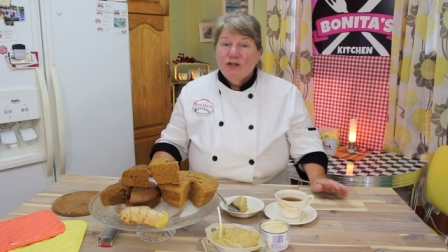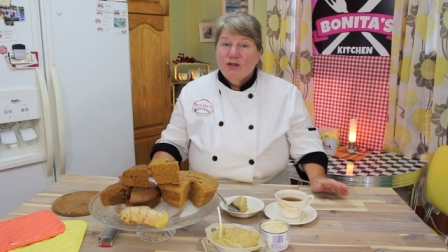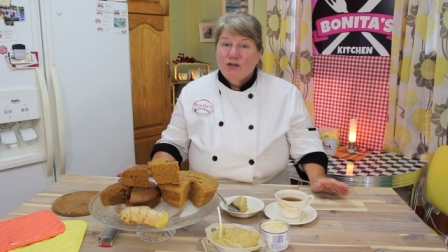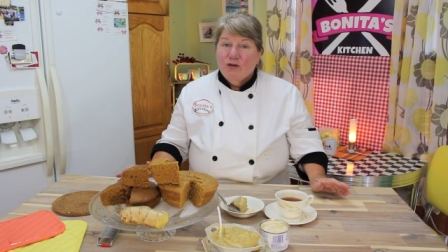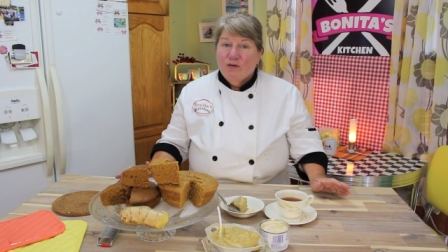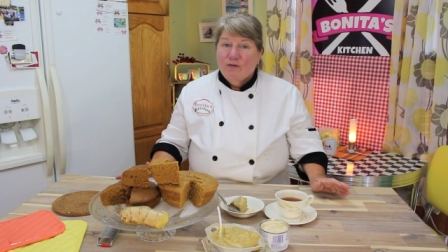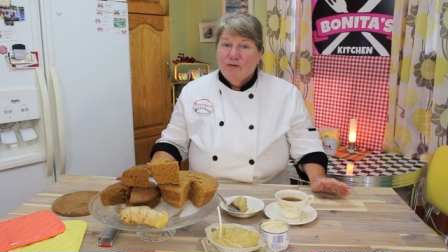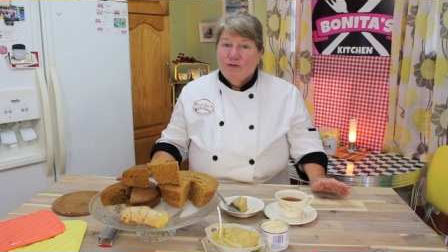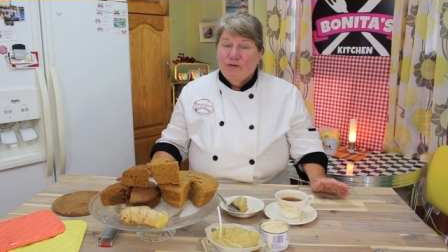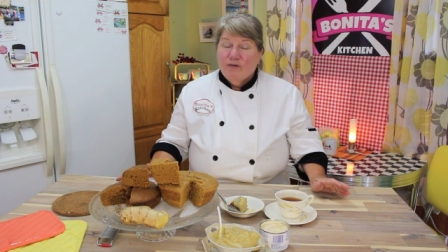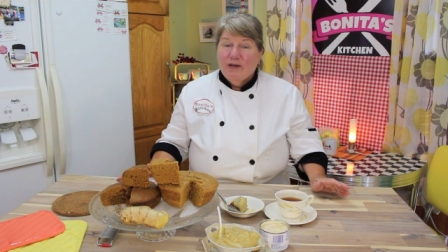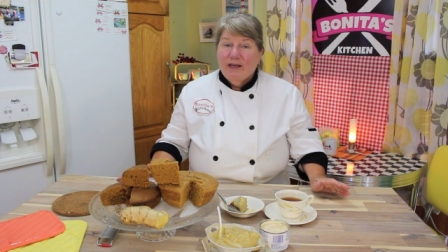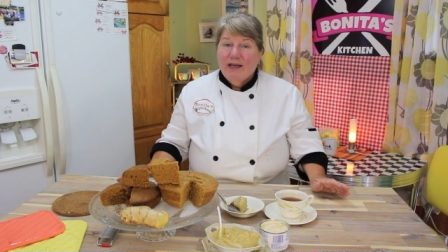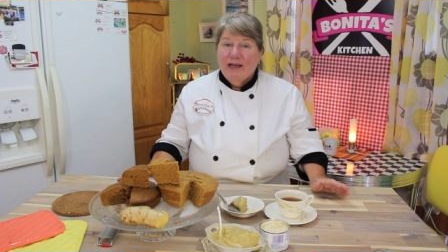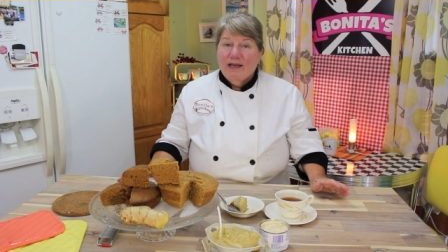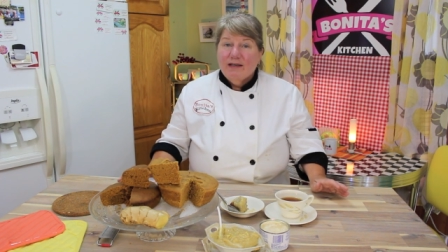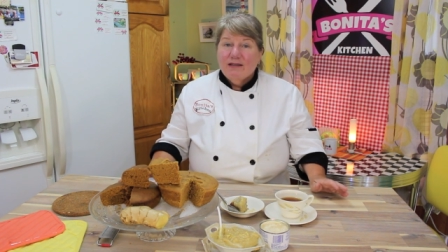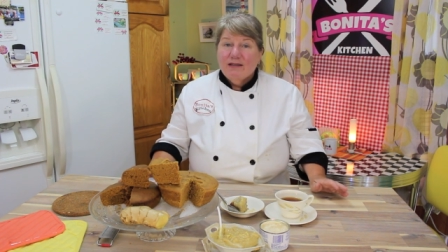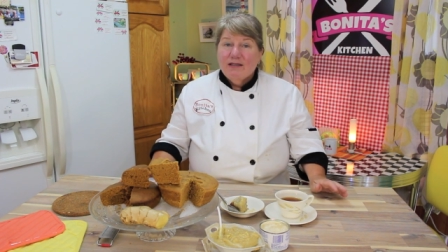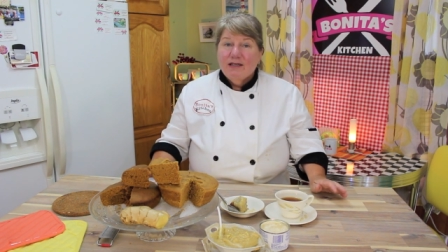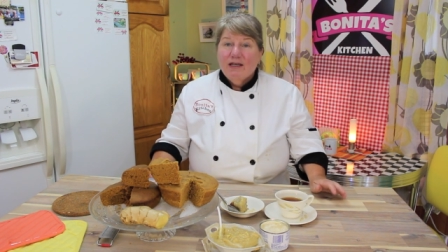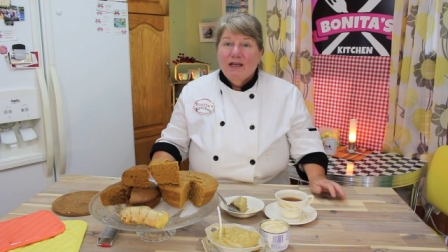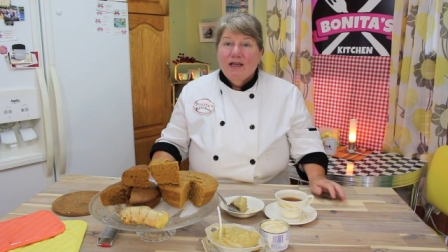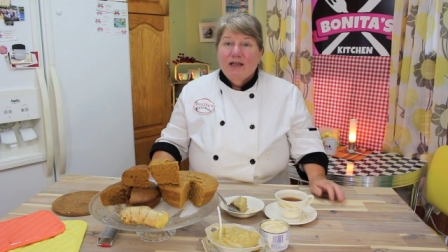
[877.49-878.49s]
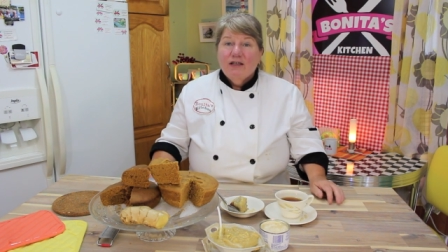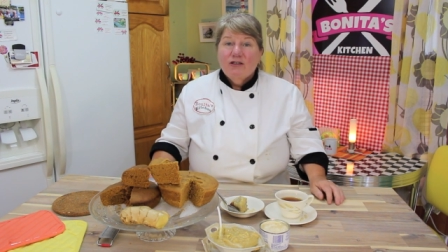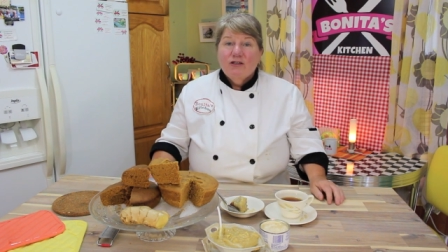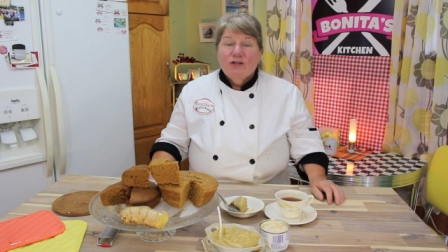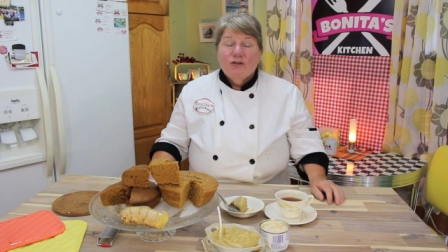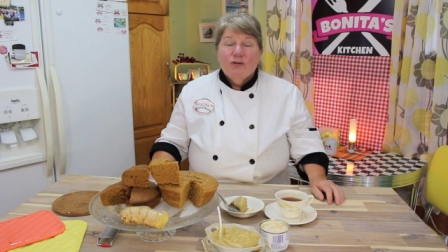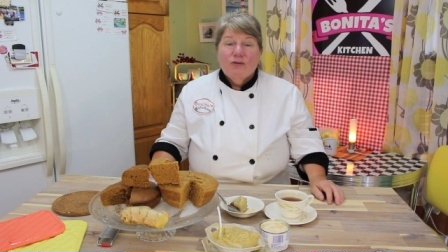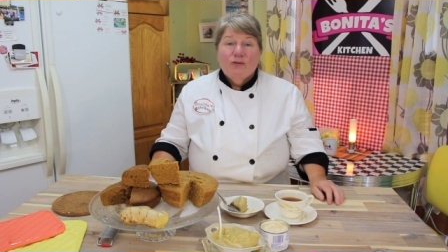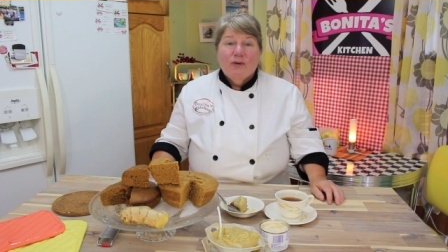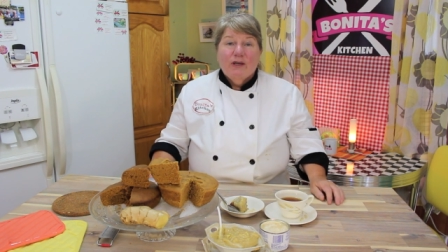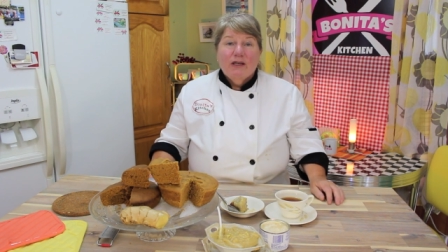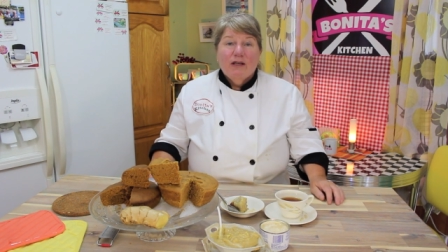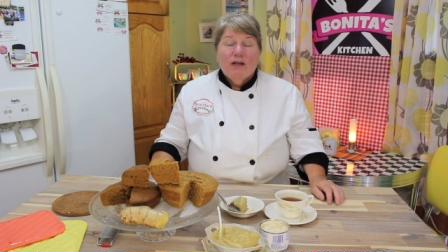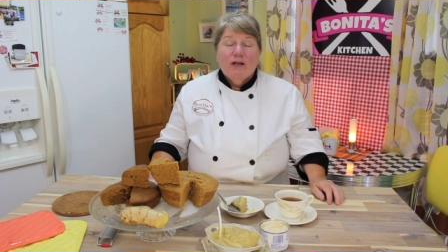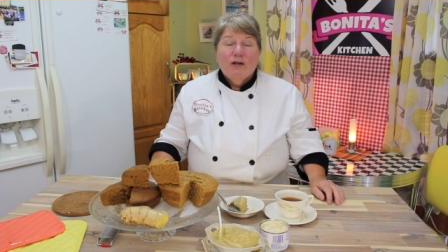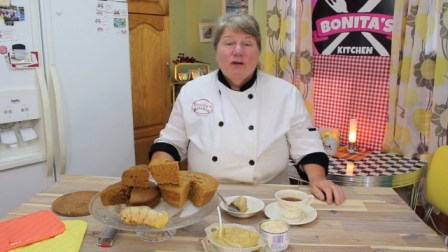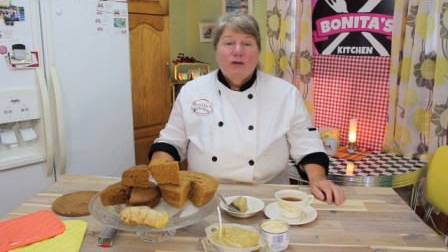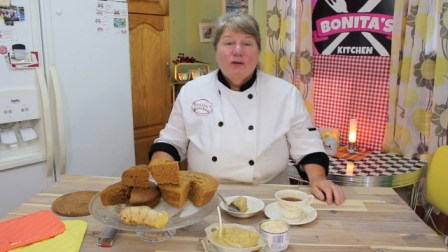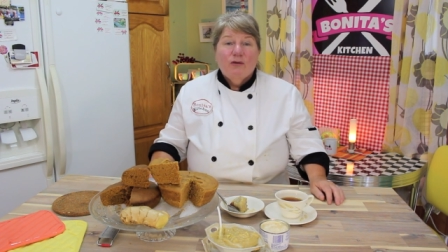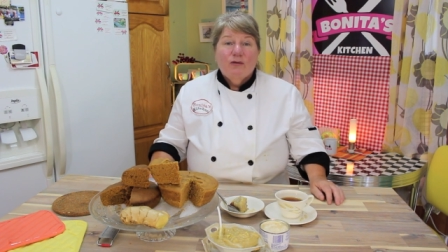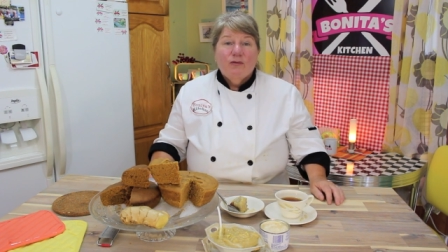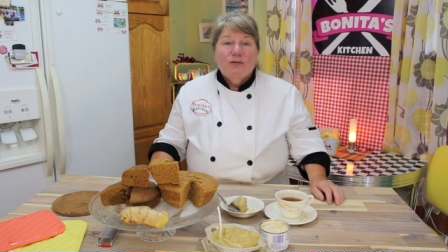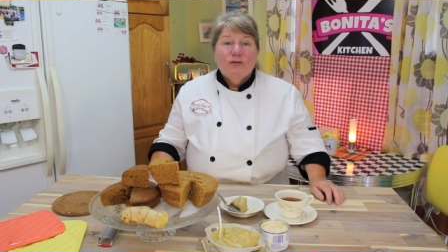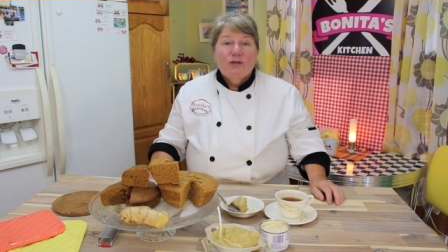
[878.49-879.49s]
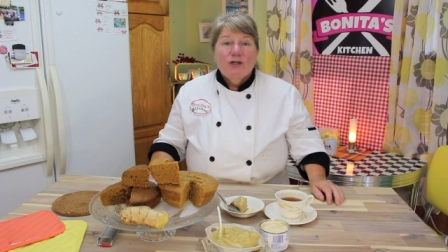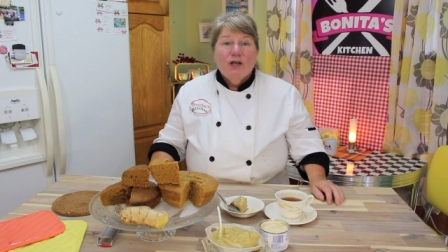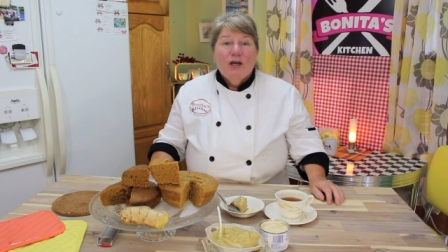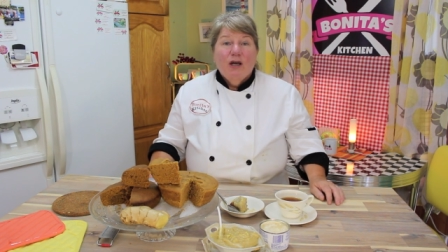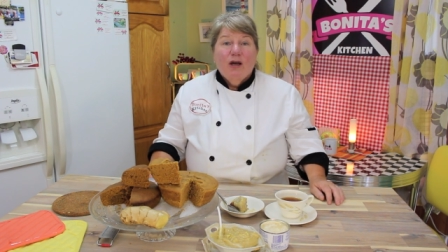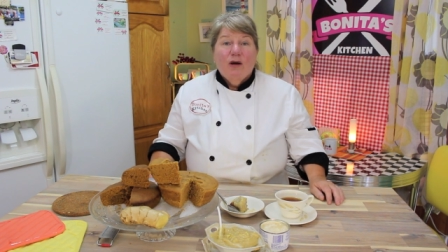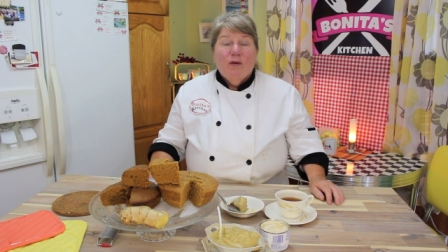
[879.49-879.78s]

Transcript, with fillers: don't forget to include